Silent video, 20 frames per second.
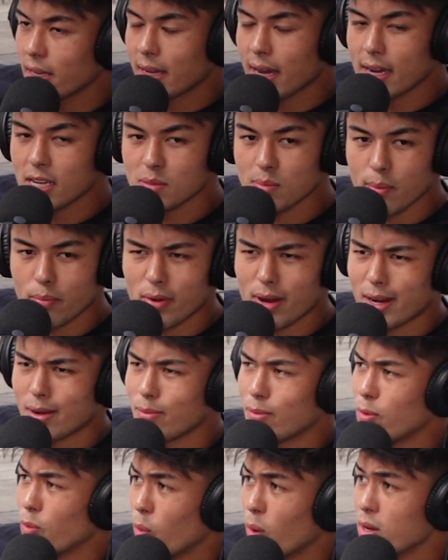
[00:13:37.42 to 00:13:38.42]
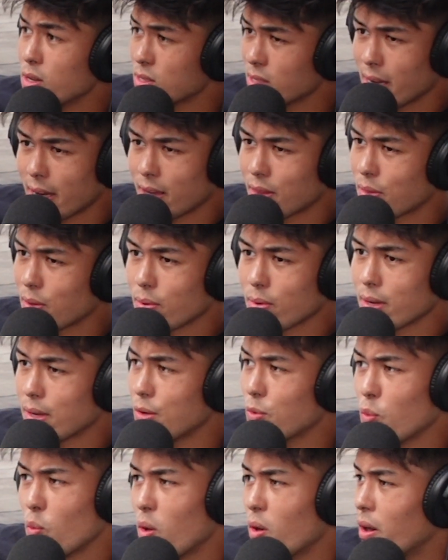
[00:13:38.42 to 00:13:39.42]
of the guys in my bracket was like
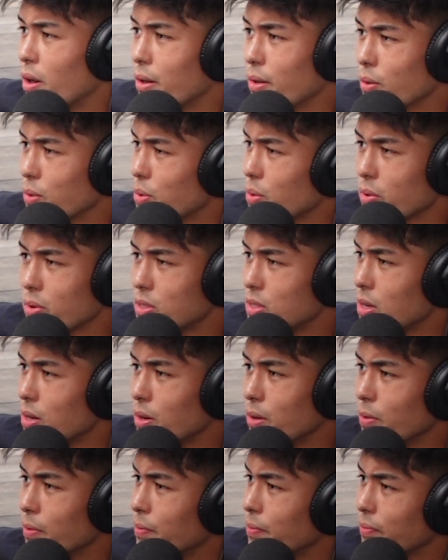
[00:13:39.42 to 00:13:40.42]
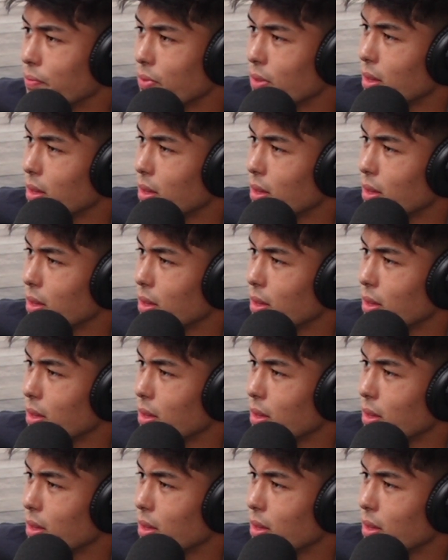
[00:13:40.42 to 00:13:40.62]
31 or 32.